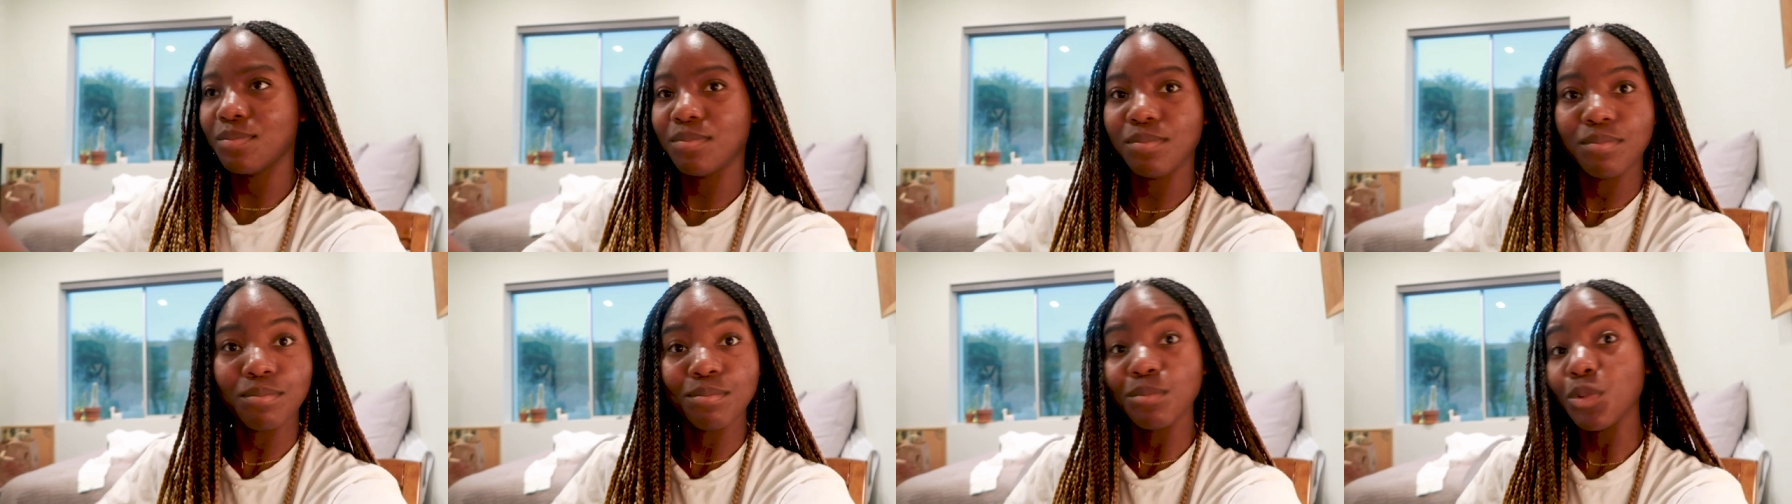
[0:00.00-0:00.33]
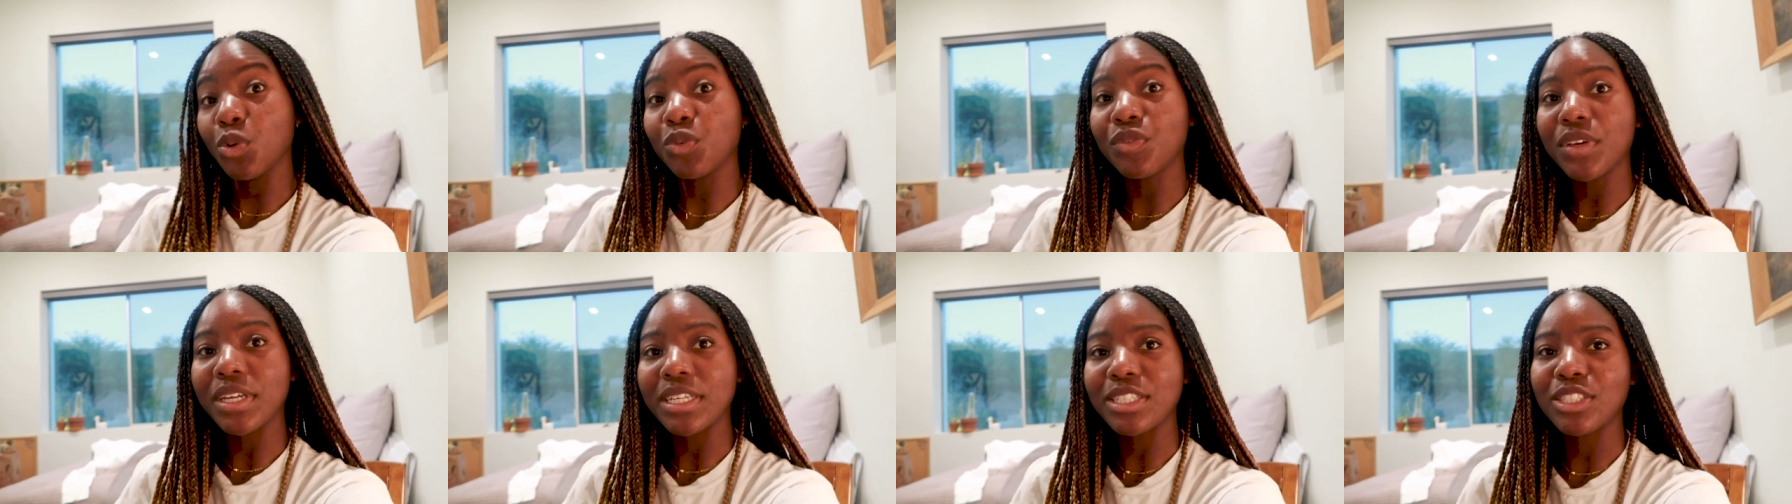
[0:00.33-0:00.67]

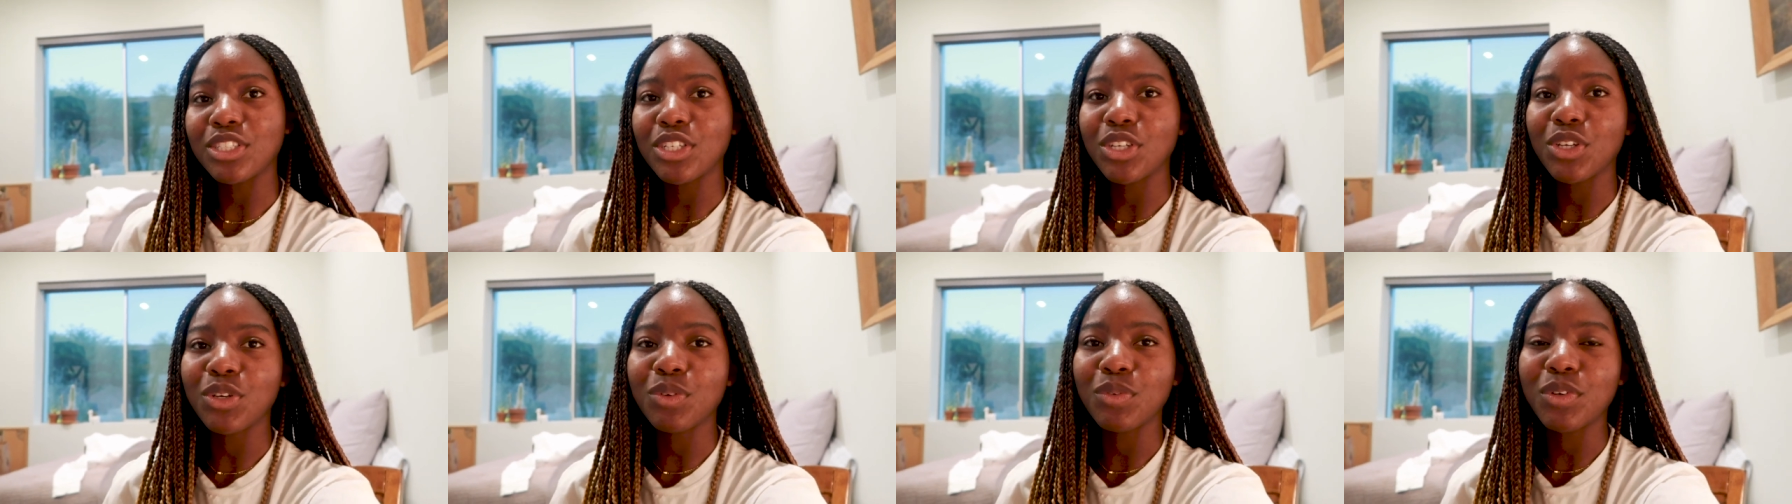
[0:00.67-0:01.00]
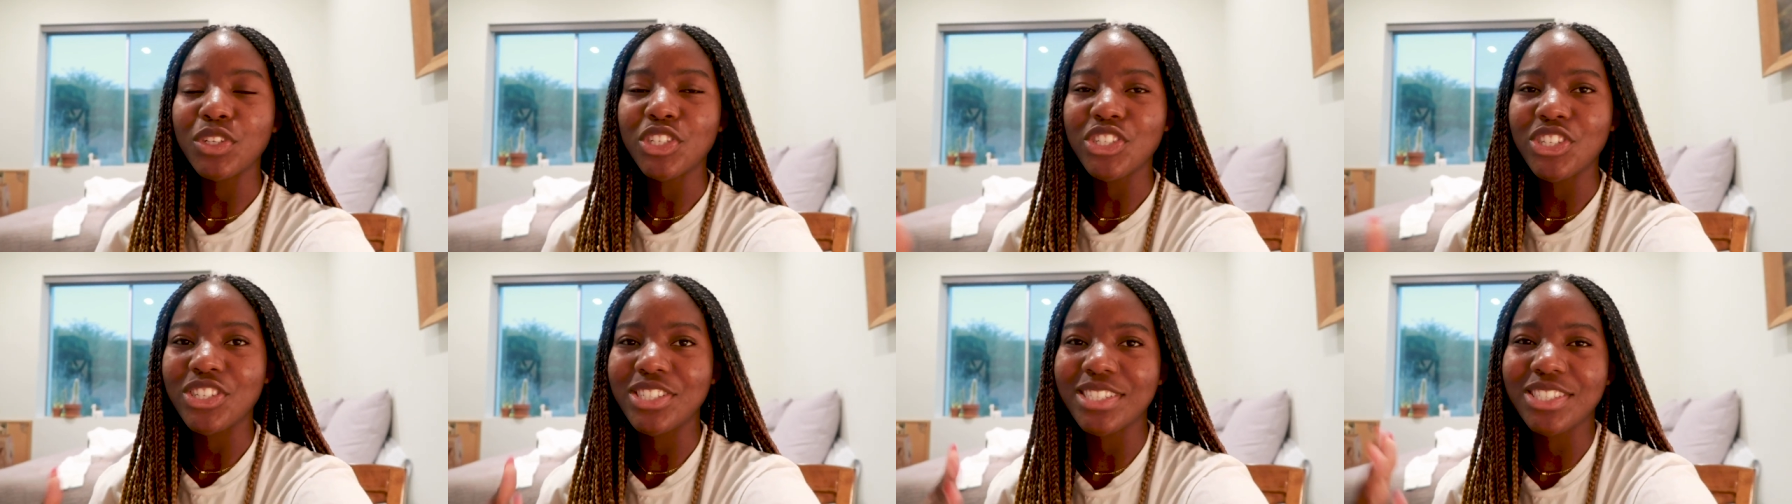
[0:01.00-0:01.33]
moving to
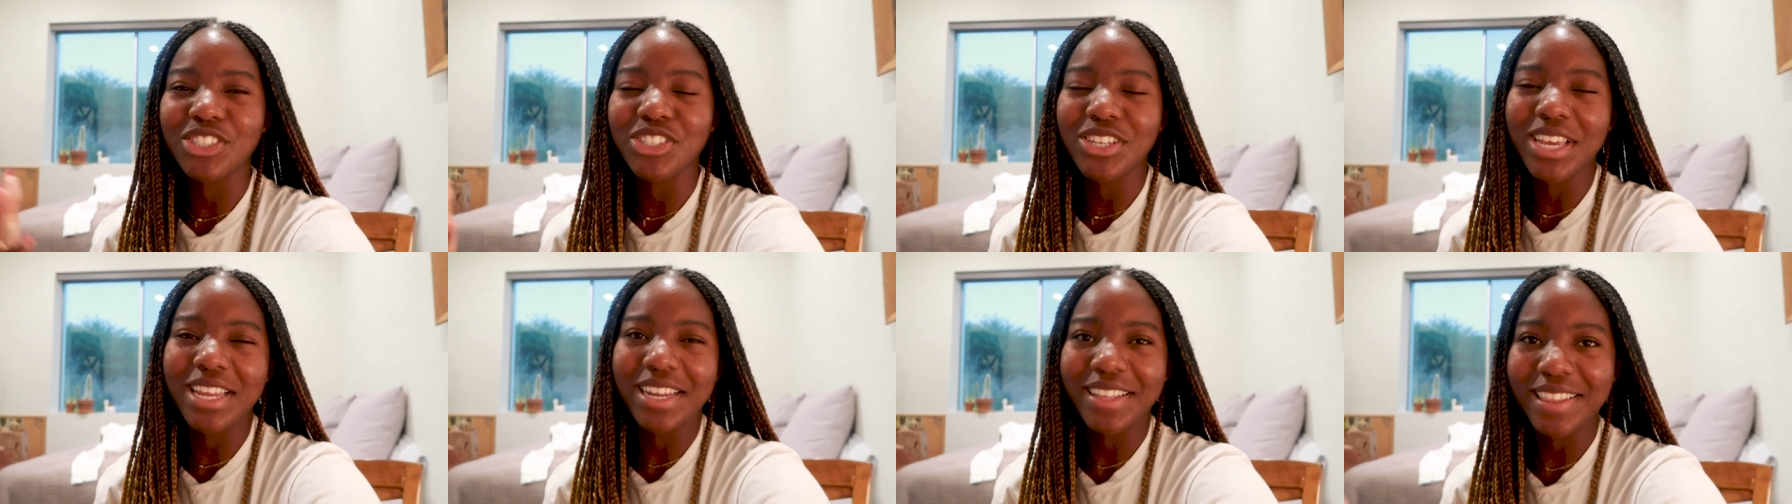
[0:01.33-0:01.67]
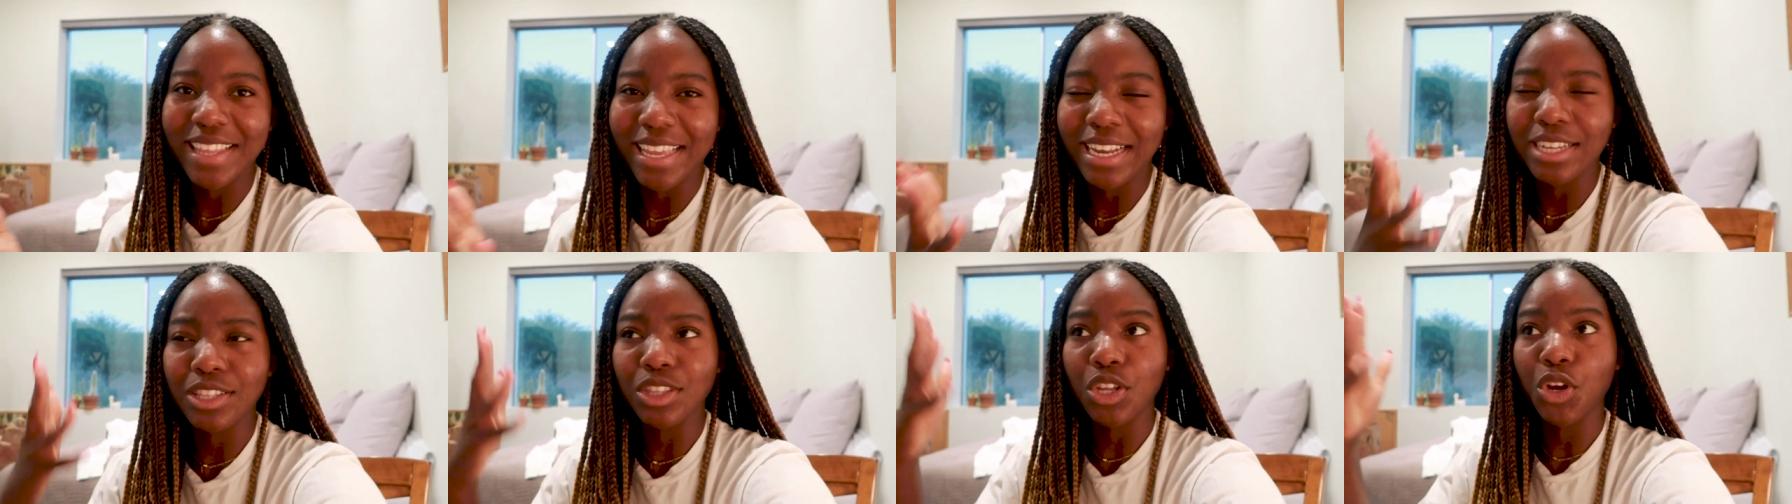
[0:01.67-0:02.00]
which is just kind
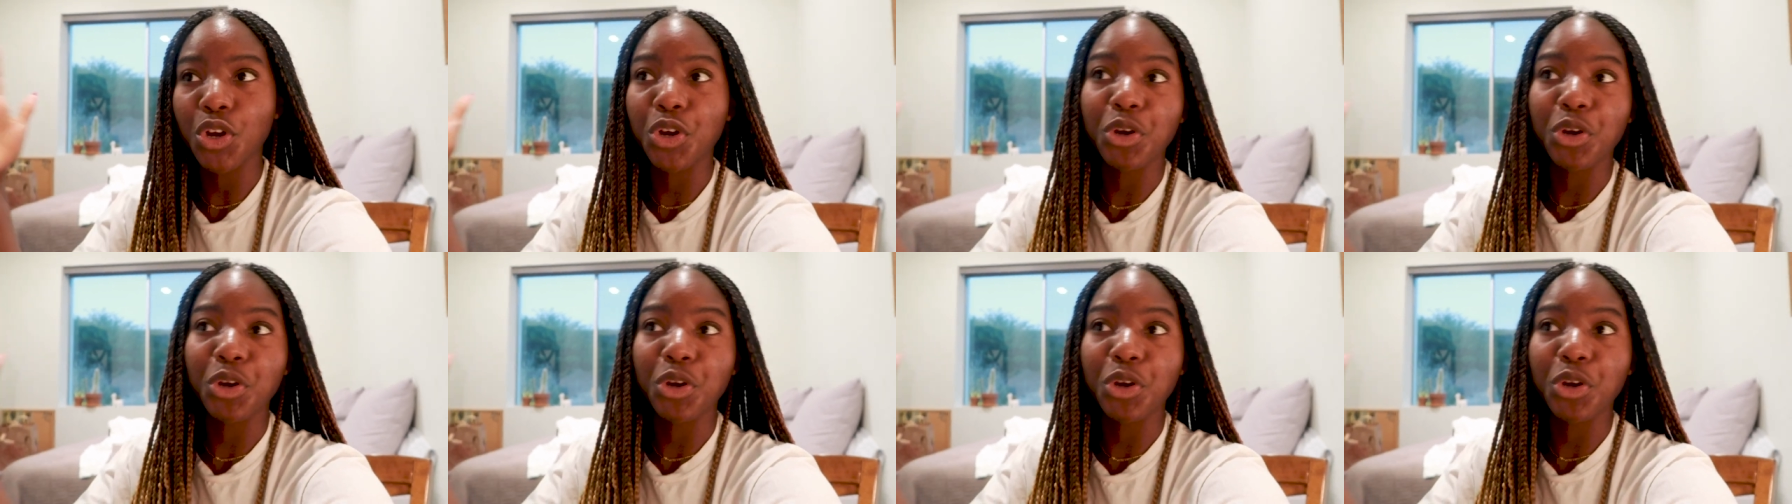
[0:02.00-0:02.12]
of like